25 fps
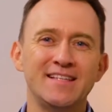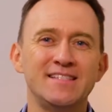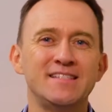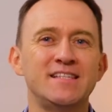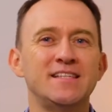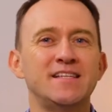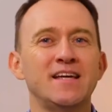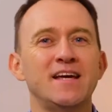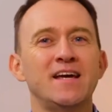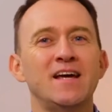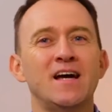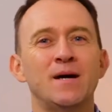
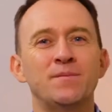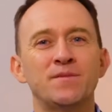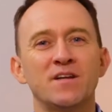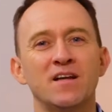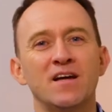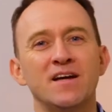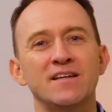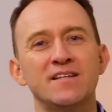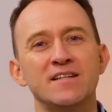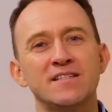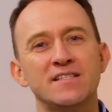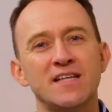Today, I'm
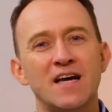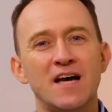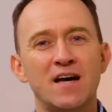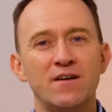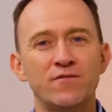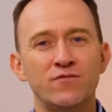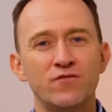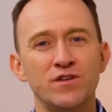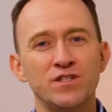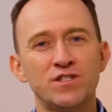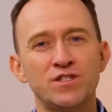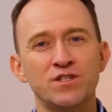delighted to
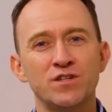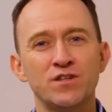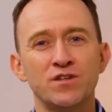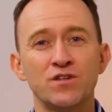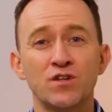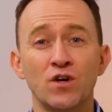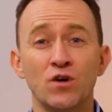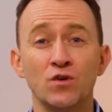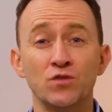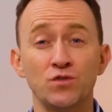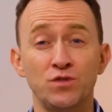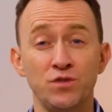have Richard
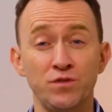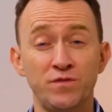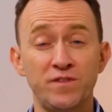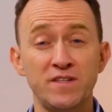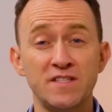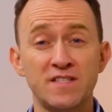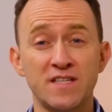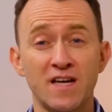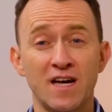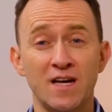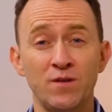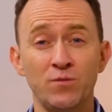
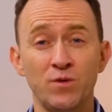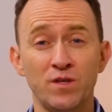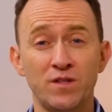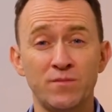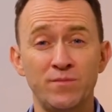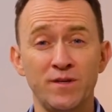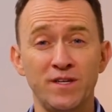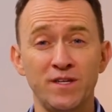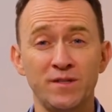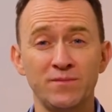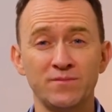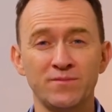Odufisan with
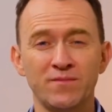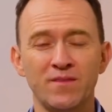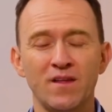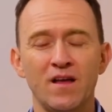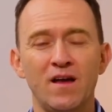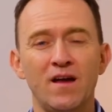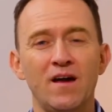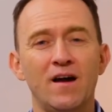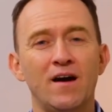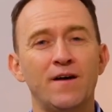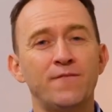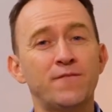me.
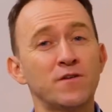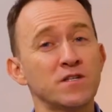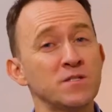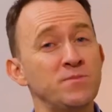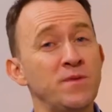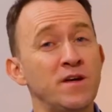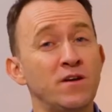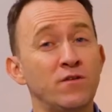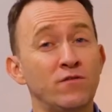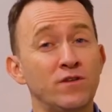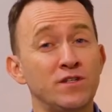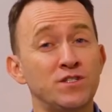I first
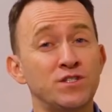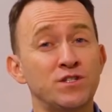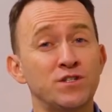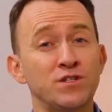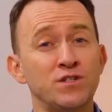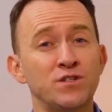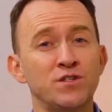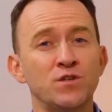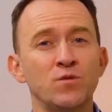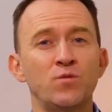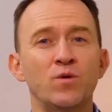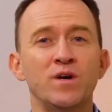met
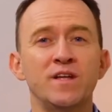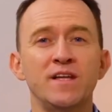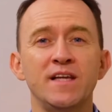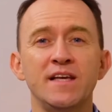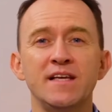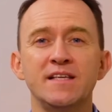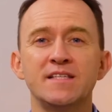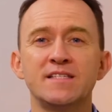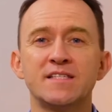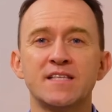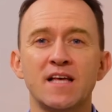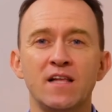Richard when
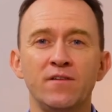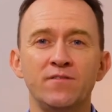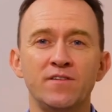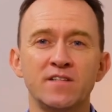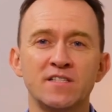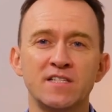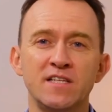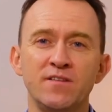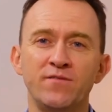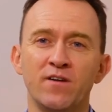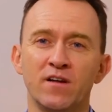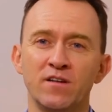he
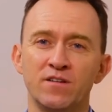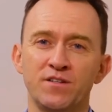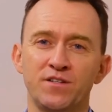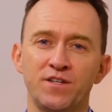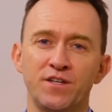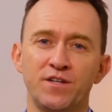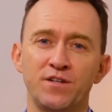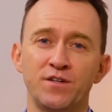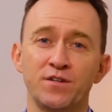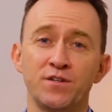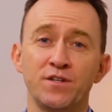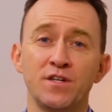selflessly
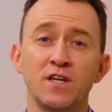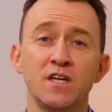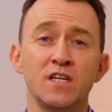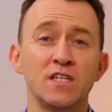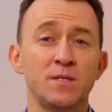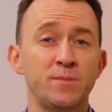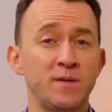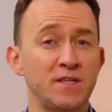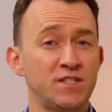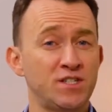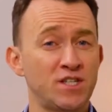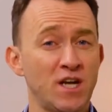volunteered
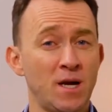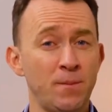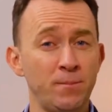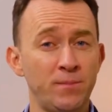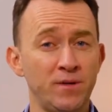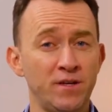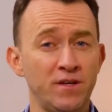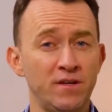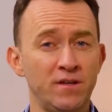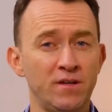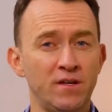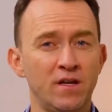to be a
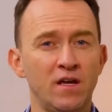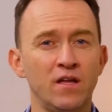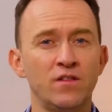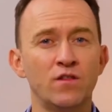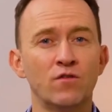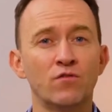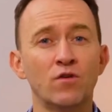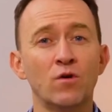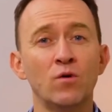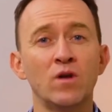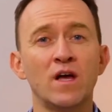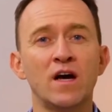champion in the
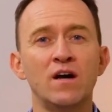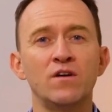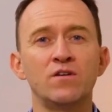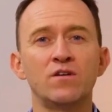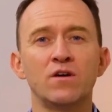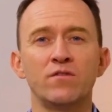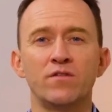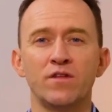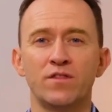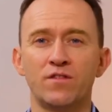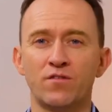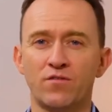rollout
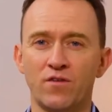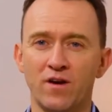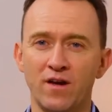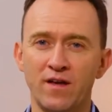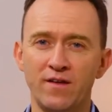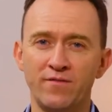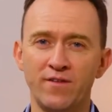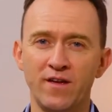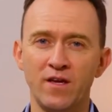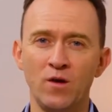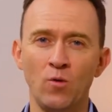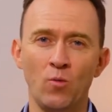of a
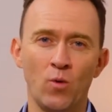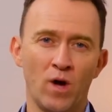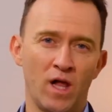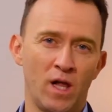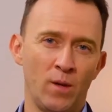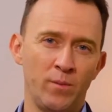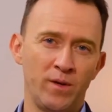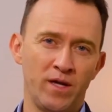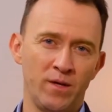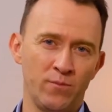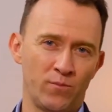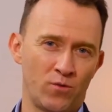thriving
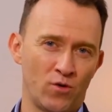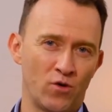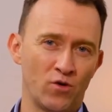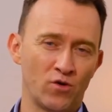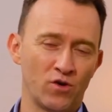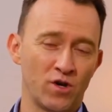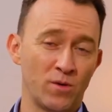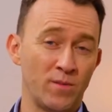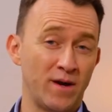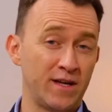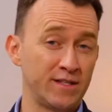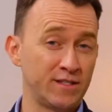well-being
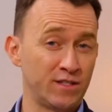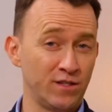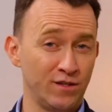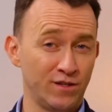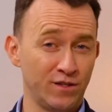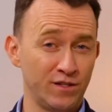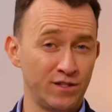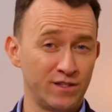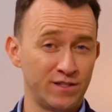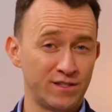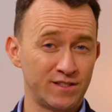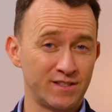program at
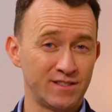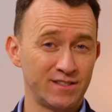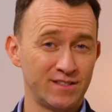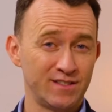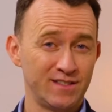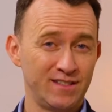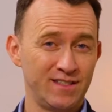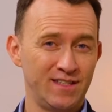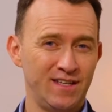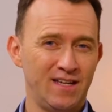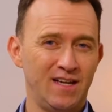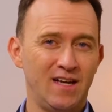Deloitte.
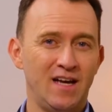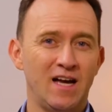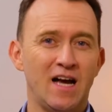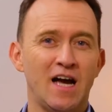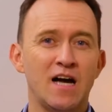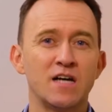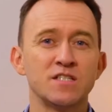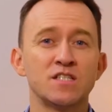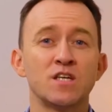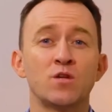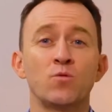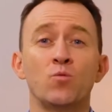
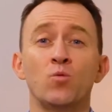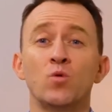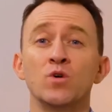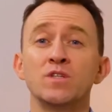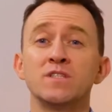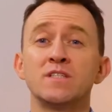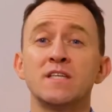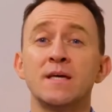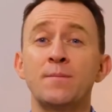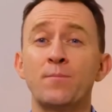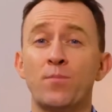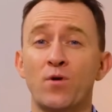I was at
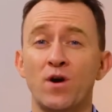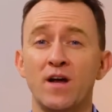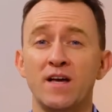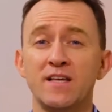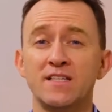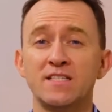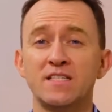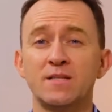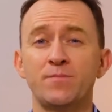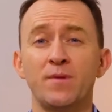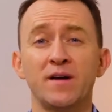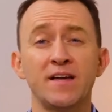once
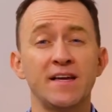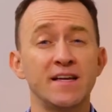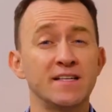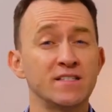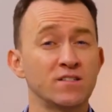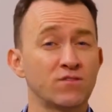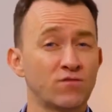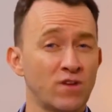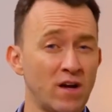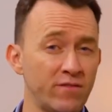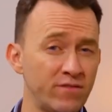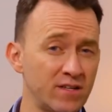impressed by his
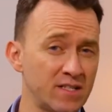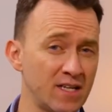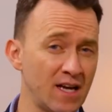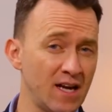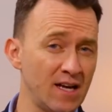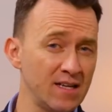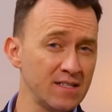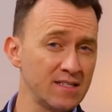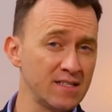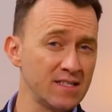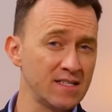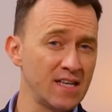
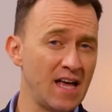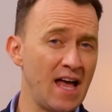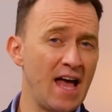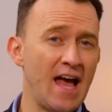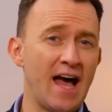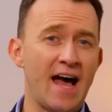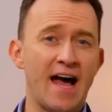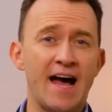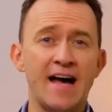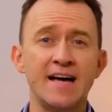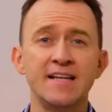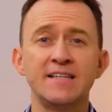gravitas
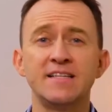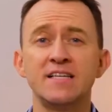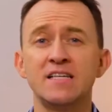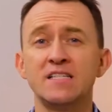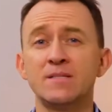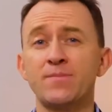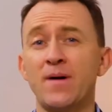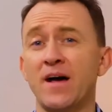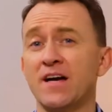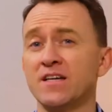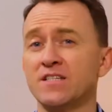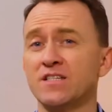and his
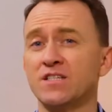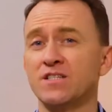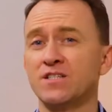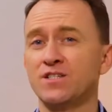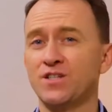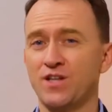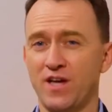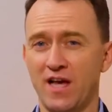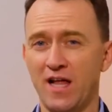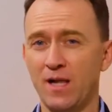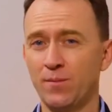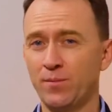passion
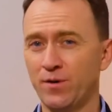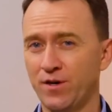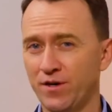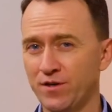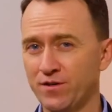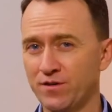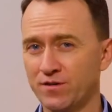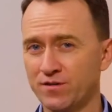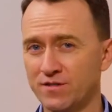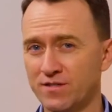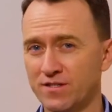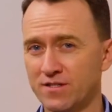to help
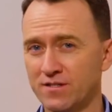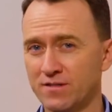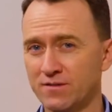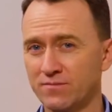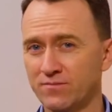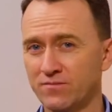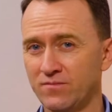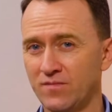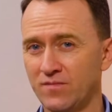others.